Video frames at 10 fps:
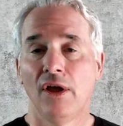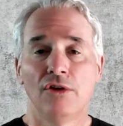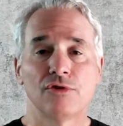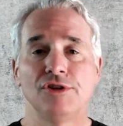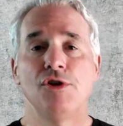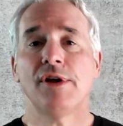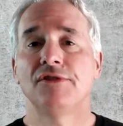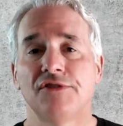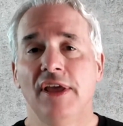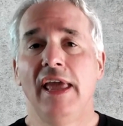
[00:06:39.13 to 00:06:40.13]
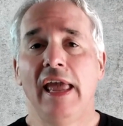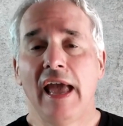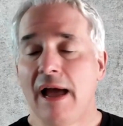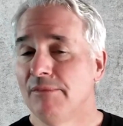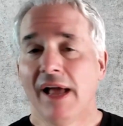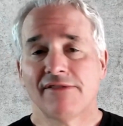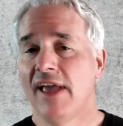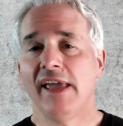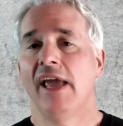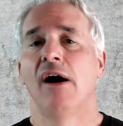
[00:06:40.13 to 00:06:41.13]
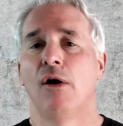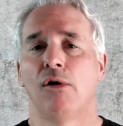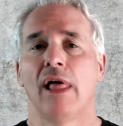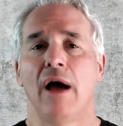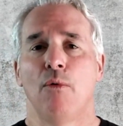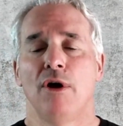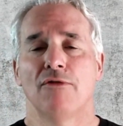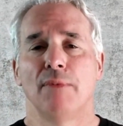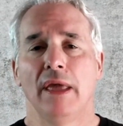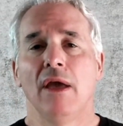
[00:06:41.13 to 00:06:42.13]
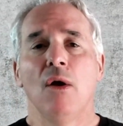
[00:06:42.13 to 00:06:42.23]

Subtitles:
So as you can see, I'm not taking a whole lot with me.